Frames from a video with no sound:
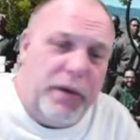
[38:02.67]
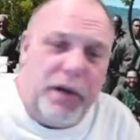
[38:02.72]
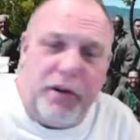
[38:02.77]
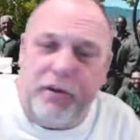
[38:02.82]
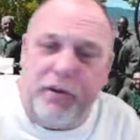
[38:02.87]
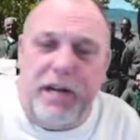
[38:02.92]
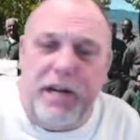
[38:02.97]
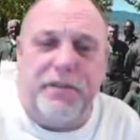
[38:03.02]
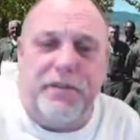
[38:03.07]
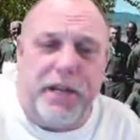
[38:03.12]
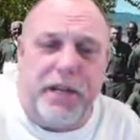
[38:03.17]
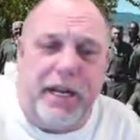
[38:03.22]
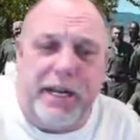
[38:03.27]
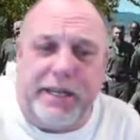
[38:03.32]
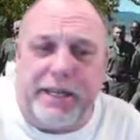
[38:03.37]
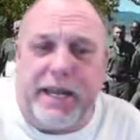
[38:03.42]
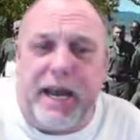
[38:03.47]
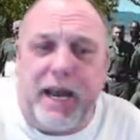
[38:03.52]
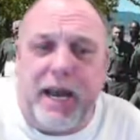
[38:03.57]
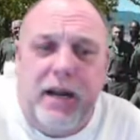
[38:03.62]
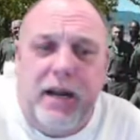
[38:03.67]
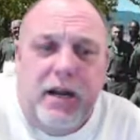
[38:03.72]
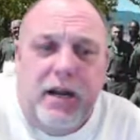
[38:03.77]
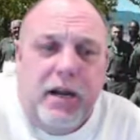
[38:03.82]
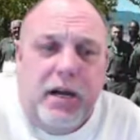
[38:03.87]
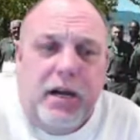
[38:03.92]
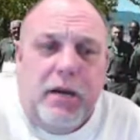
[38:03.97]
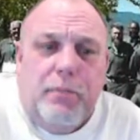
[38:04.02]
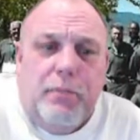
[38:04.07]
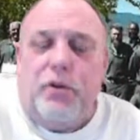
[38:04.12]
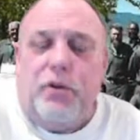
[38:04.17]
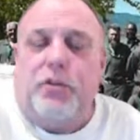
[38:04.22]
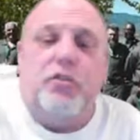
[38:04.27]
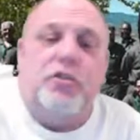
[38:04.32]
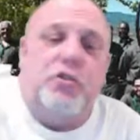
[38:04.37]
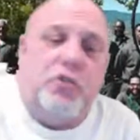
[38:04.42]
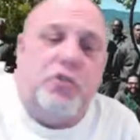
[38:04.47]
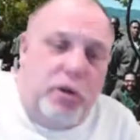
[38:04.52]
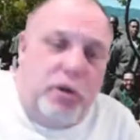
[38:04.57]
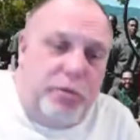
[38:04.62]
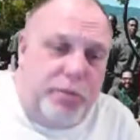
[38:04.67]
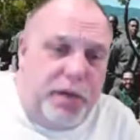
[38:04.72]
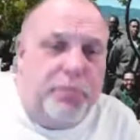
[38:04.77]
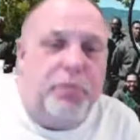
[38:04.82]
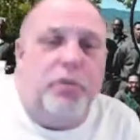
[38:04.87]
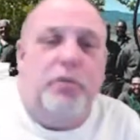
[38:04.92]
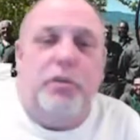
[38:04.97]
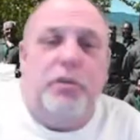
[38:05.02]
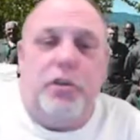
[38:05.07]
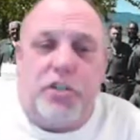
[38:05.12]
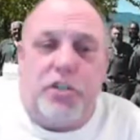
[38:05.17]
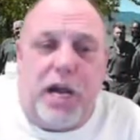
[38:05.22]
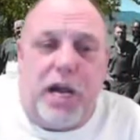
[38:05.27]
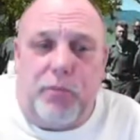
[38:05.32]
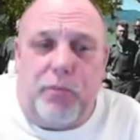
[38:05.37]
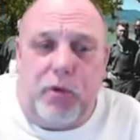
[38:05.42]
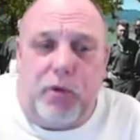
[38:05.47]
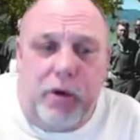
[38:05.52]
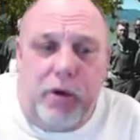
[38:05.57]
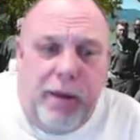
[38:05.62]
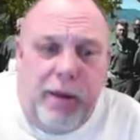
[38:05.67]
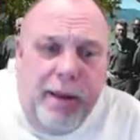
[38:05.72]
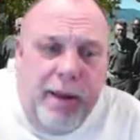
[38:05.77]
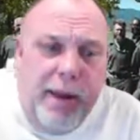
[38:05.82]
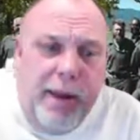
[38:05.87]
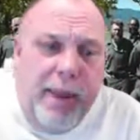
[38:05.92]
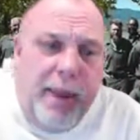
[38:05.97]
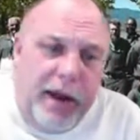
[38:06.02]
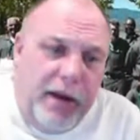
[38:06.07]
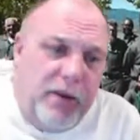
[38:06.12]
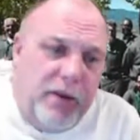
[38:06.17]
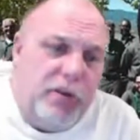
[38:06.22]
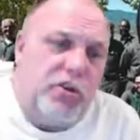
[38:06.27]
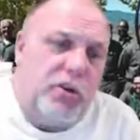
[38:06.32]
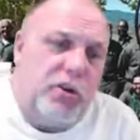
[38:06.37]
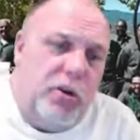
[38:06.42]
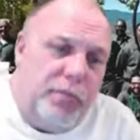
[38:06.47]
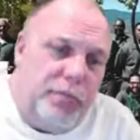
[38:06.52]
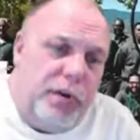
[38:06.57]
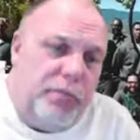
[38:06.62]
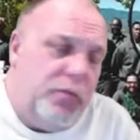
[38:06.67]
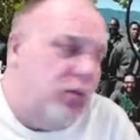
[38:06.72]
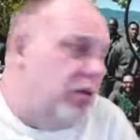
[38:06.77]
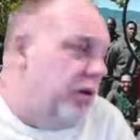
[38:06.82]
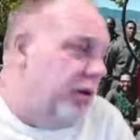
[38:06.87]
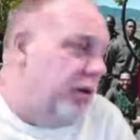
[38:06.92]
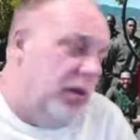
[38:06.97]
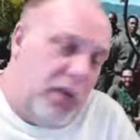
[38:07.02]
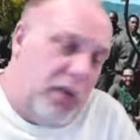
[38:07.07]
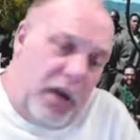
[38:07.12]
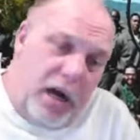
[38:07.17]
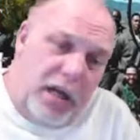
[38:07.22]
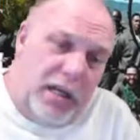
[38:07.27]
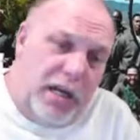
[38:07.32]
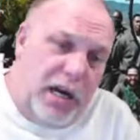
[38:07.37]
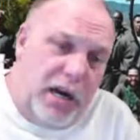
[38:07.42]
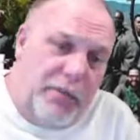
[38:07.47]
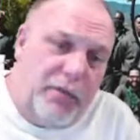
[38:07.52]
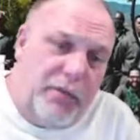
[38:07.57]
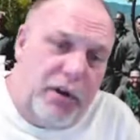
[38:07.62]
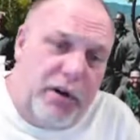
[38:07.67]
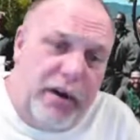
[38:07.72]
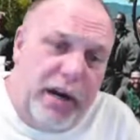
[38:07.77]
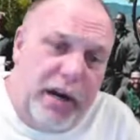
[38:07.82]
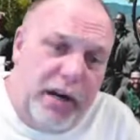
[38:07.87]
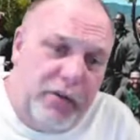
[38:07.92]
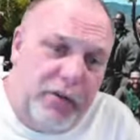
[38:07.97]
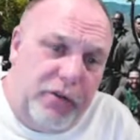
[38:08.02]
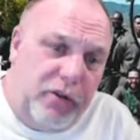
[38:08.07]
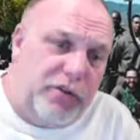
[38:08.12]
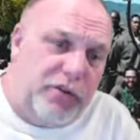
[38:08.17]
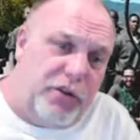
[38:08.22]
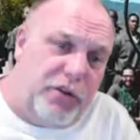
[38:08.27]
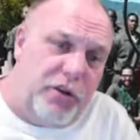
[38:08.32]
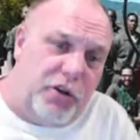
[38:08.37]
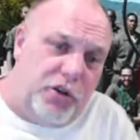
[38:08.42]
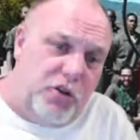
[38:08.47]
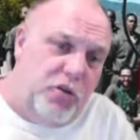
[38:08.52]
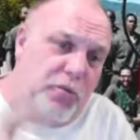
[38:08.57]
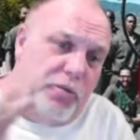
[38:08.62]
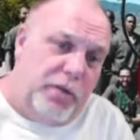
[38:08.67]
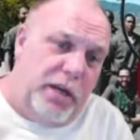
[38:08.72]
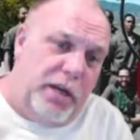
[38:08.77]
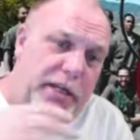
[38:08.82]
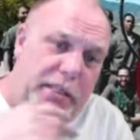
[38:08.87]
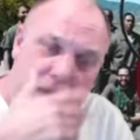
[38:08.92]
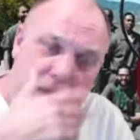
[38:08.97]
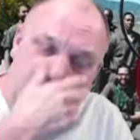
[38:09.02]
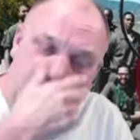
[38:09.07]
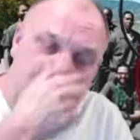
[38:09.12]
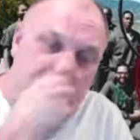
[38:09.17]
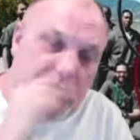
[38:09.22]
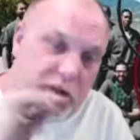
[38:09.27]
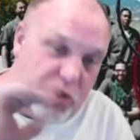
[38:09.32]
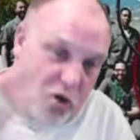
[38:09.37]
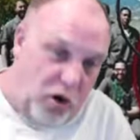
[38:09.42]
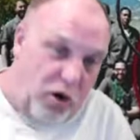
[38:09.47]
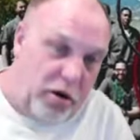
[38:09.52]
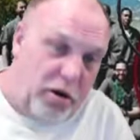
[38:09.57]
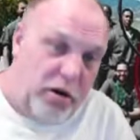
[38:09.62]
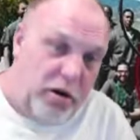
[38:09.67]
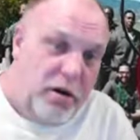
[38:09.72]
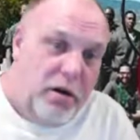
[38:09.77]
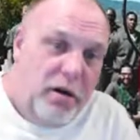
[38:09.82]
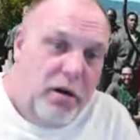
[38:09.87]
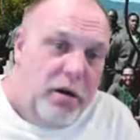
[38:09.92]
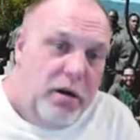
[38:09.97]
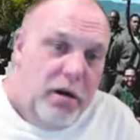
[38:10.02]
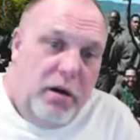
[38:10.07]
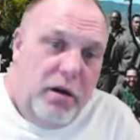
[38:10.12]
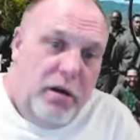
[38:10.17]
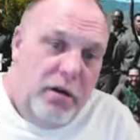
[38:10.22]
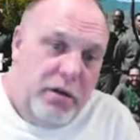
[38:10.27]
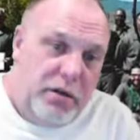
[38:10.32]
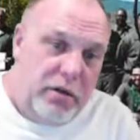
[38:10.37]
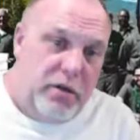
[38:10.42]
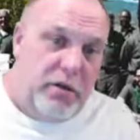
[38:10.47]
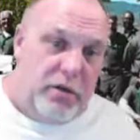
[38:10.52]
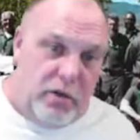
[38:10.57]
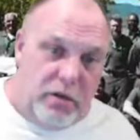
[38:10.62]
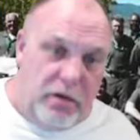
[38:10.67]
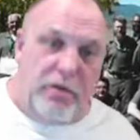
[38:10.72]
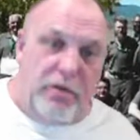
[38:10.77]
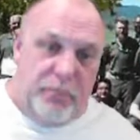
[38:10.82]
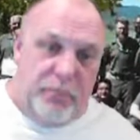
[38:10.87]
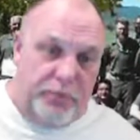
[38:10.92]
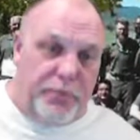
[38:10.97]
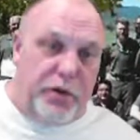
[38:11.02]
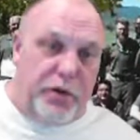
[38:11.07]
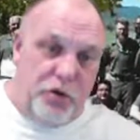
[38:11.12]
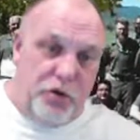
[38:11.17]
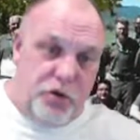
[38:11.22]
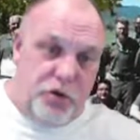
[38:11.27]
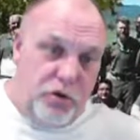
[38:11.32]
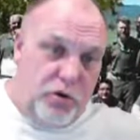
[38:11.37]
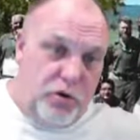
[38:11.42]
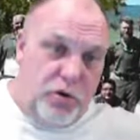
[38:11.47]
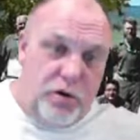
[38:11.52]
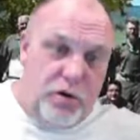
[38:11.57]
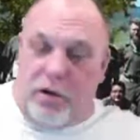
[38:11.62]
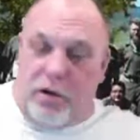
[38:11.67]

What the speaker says: or anything like that. But there's good people in the chapel and there's good people in the law library. Those are the 2 places I would start to build your